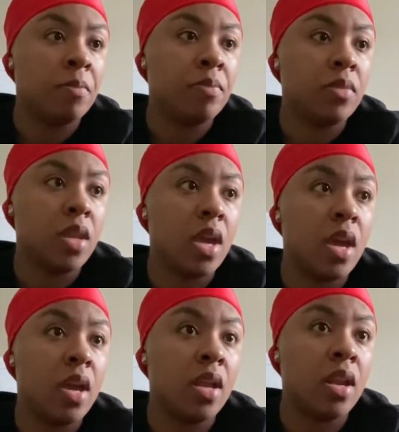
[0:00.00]

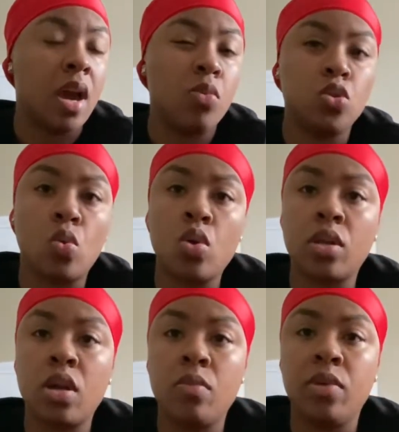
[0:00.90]
And I was woken
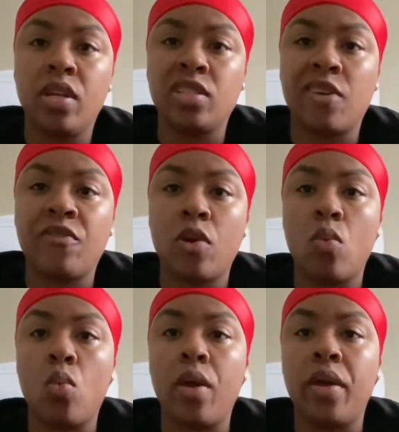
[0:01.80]
up because I felt
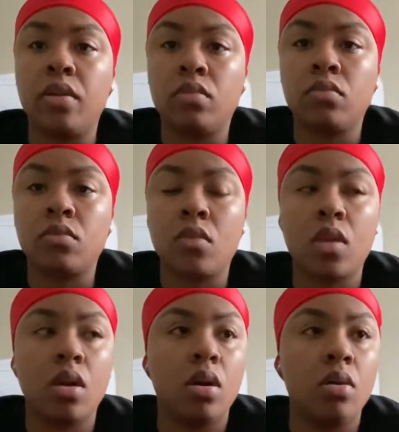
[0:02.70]
wet.
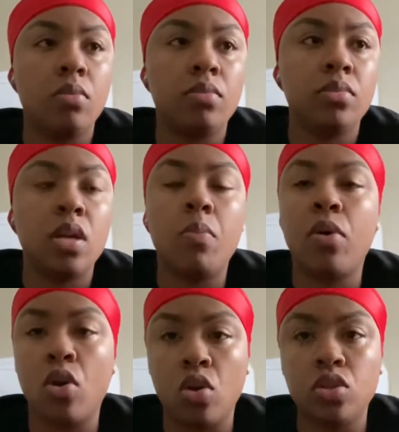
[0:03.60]

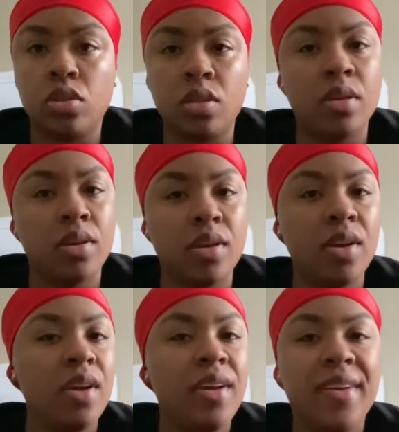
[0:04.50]
Pause.
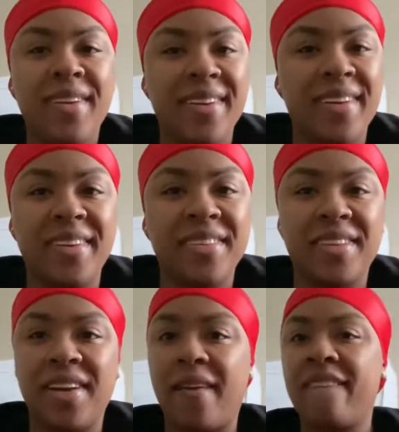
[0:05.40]
Not like
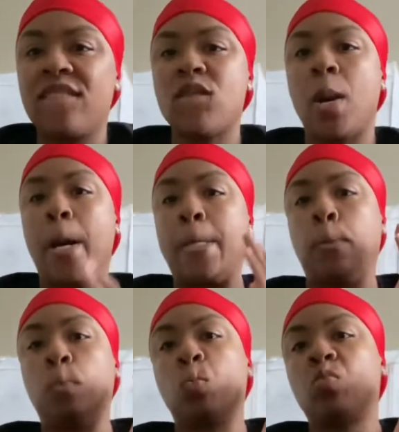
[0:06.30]
that.
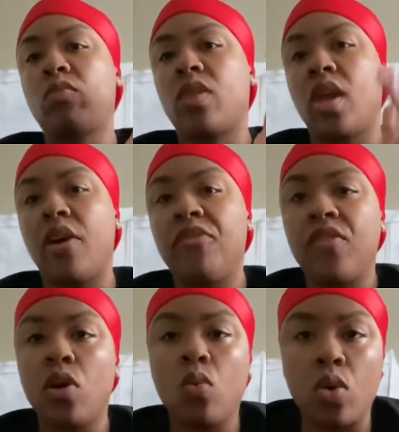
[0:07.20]
I
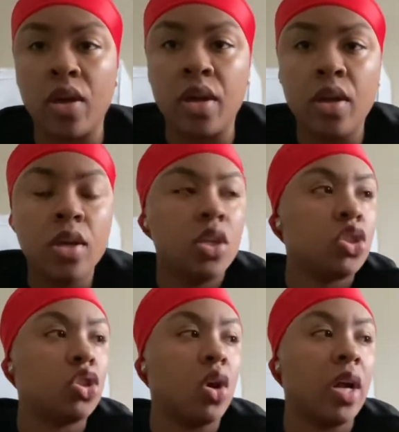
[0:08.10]
felt wet,
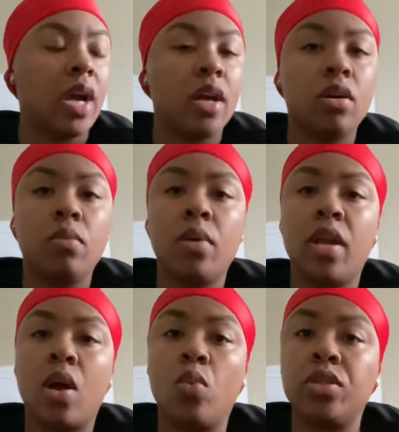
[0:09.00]
so I got up and
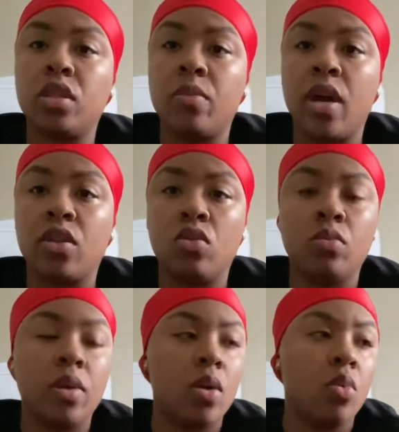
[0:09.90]
I went to the bathroom.
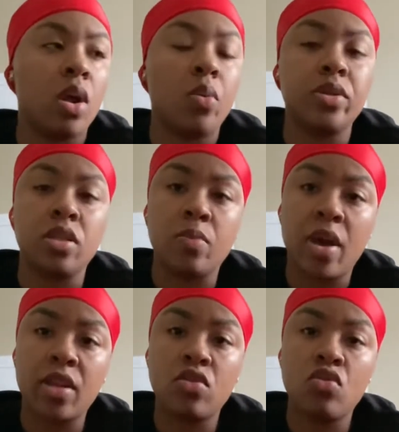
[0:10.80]
And when I went to the
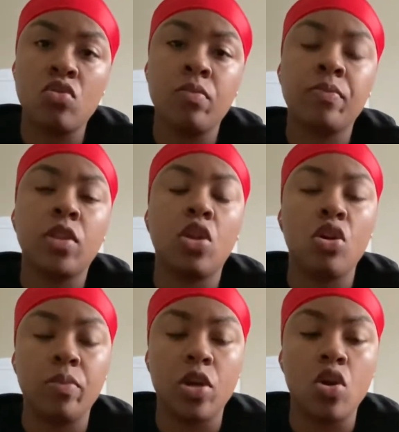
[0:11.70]
bathroom, lo
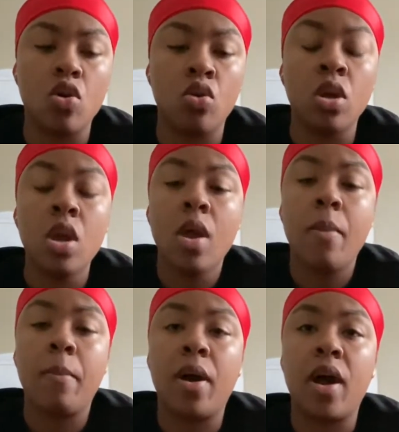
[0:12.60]
and behold,
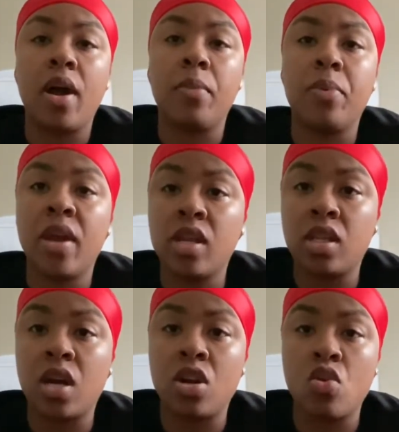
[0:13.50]
my panty
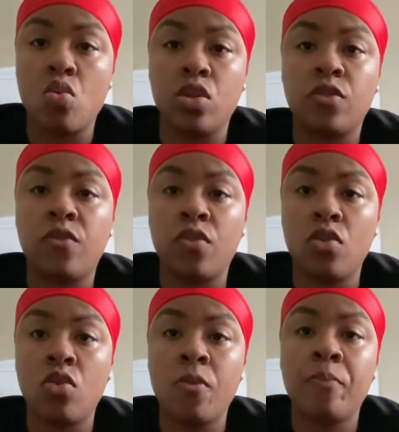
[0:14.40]
liner was
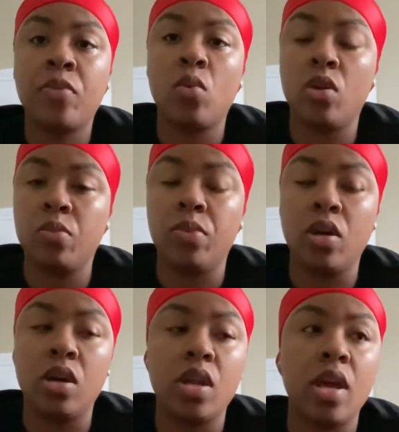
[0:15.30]
full with
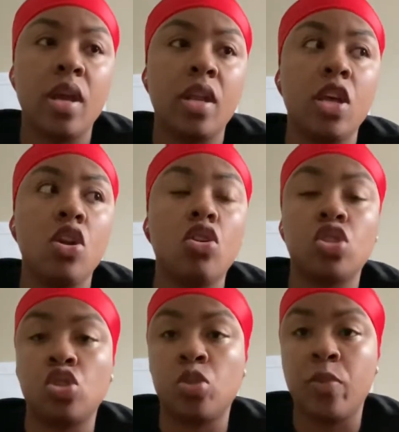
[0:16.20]
blood and it
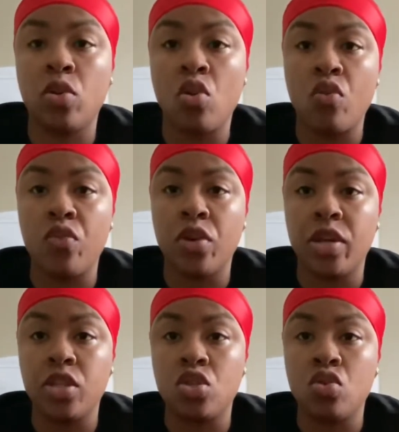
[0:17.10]
also spilled over
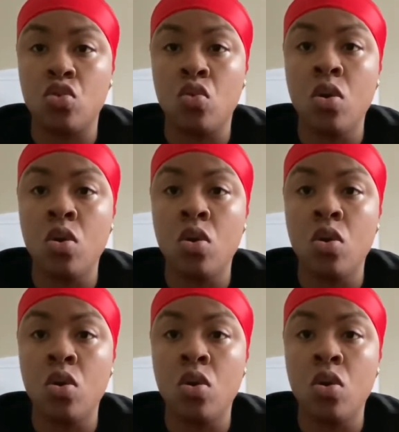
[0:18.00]
into